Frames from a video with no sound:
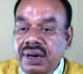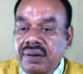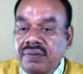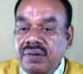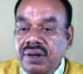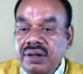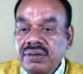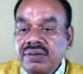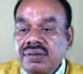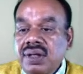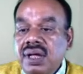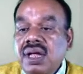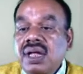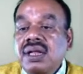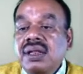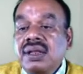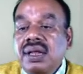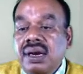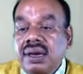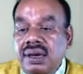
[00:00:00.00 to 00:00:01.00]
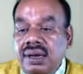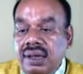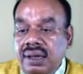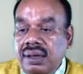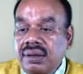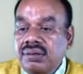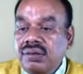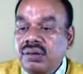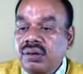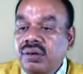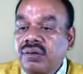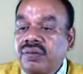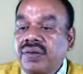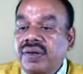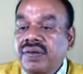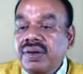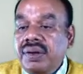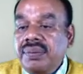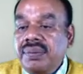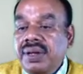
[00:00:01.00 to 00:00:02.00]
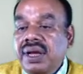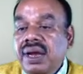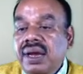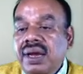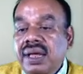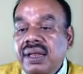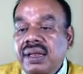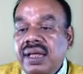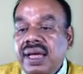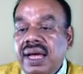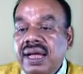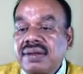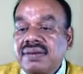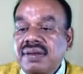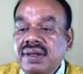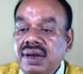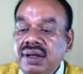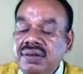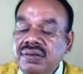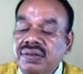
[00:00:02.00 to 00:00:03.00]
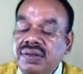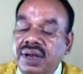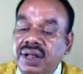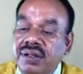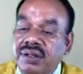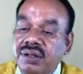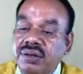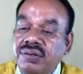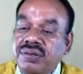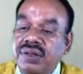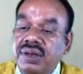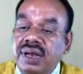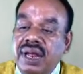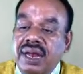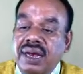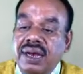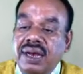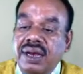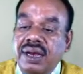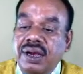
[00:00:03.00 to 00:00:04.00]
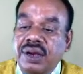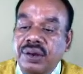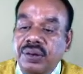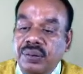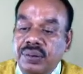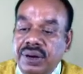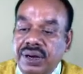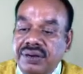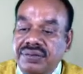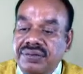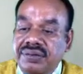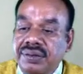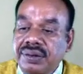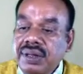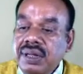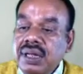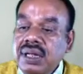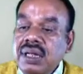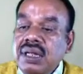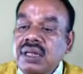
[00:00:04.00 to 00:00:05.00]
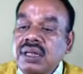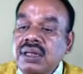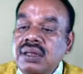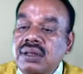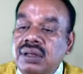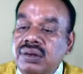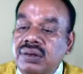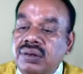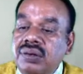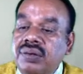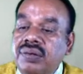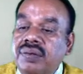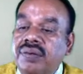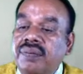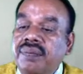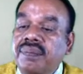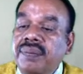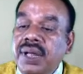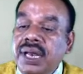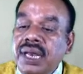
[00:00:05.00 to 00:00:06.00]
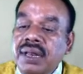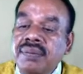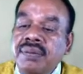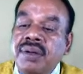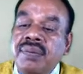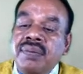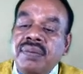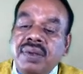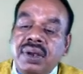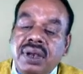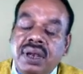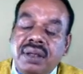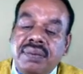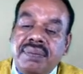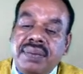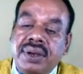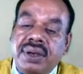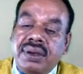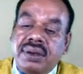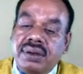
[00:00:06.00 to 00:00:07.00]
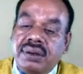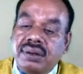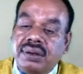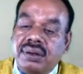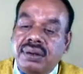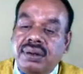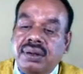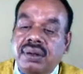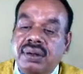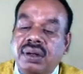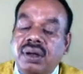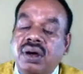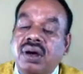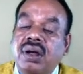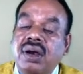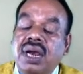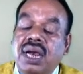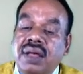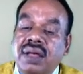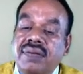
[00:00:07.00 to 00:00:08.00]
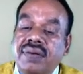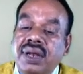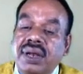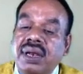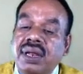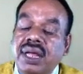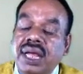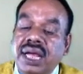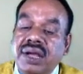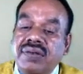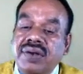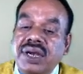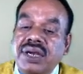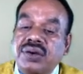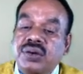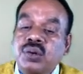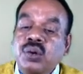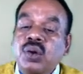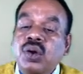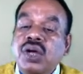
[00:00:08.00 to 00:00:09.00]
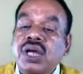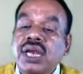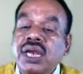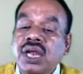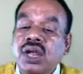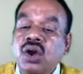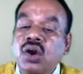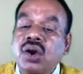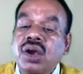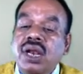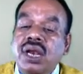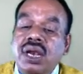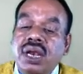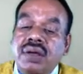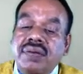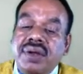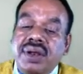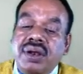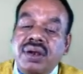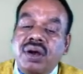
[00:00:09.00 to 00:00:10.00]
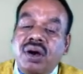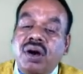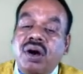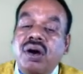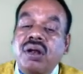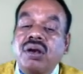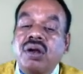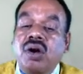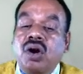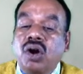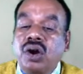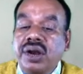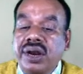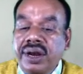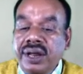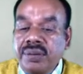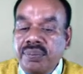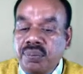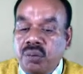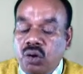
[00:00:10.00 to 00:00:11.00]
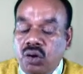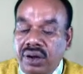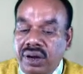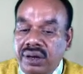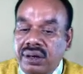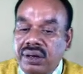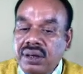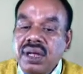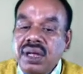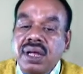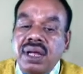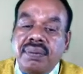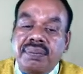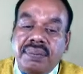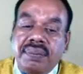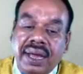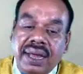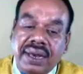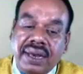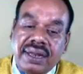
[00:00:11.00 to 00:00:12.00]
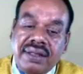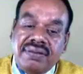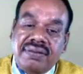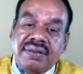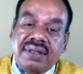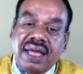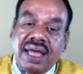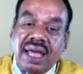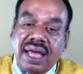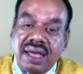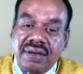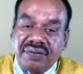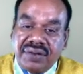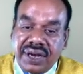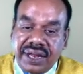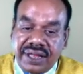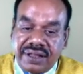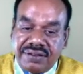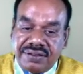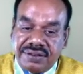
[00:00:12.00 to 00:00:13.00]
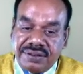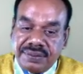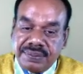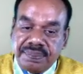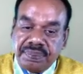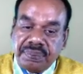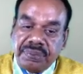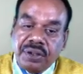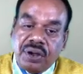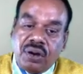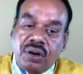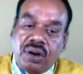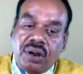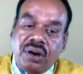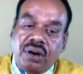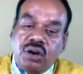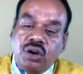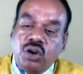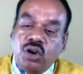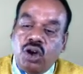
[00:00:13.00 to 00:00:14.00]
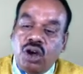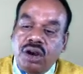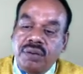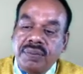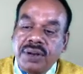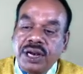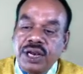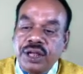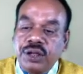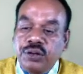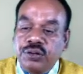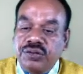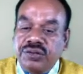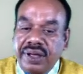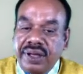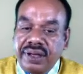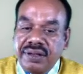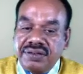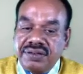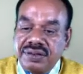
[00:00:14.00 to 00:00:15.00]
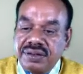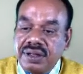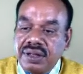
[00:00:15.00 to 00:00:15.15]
was 30. So we will be getting the answer of 3900 units. So minimum limit or level equal to reorder level or ordering point minus average or normal usage